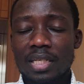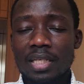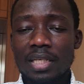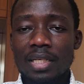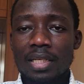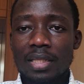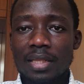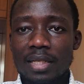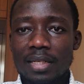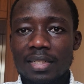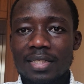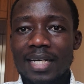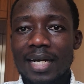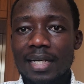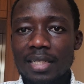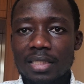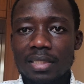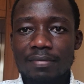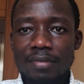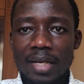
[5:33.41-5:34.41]
the
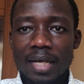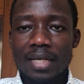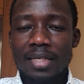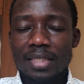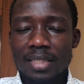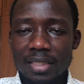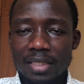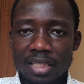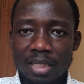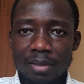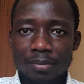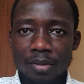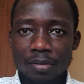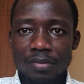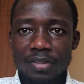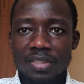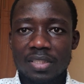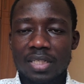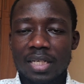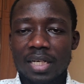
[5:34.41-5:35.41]
deductive learning in terms of
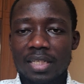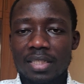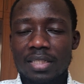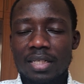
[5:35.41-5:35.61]
instructed